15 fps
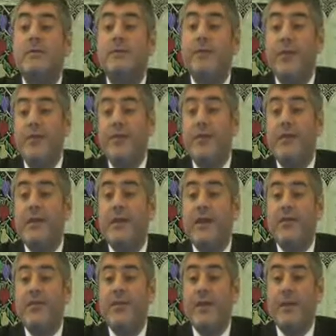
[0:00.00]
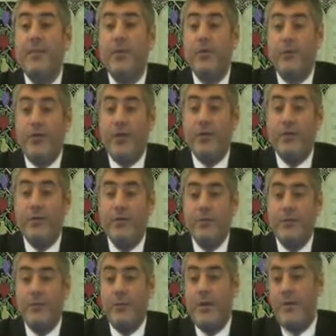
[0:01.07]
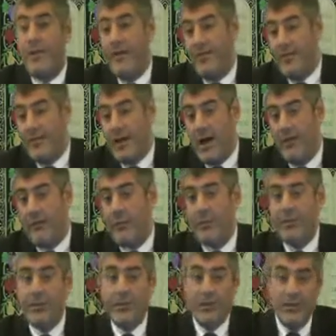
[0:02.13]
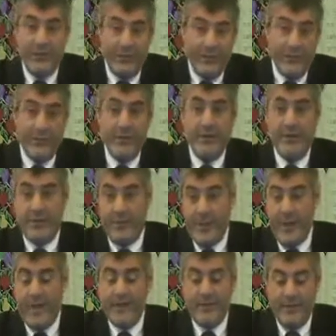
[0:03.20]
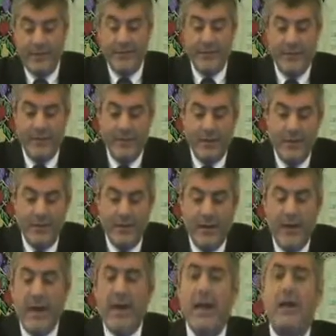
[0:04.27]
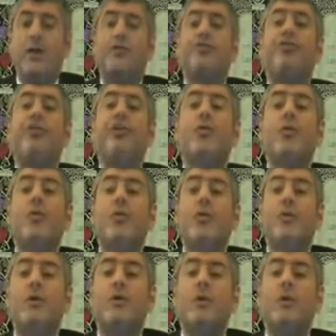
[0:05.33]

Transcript: visiting a sick person, whether he's in a hospital, he's in his bed, en lo shiur.